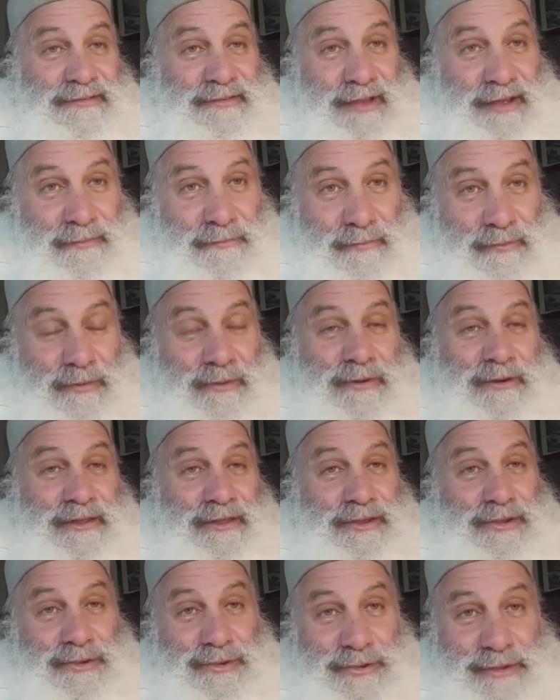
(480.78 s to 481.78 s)
I'm
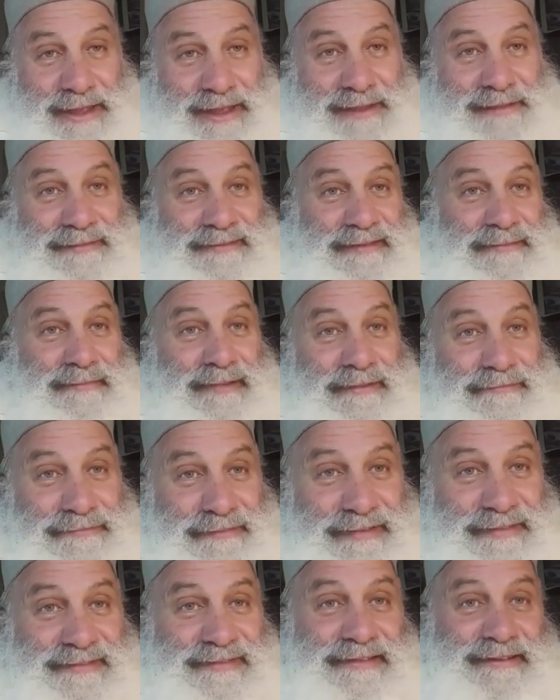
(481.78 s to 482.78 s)
warning you, you can't see my
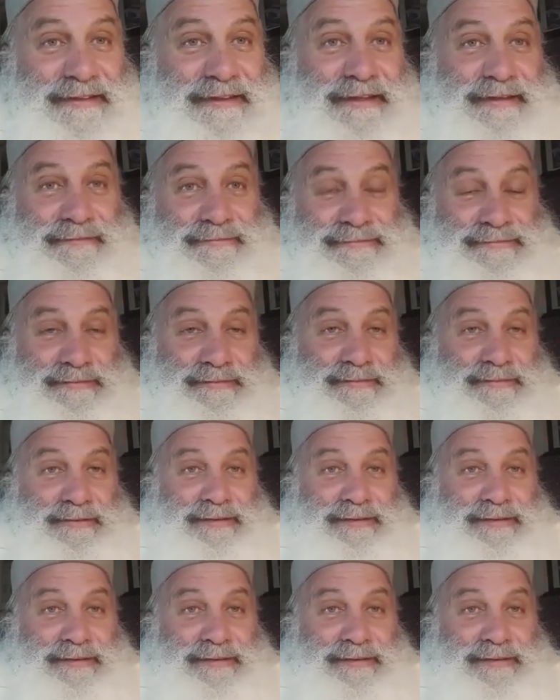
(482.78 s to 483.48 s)
face and live.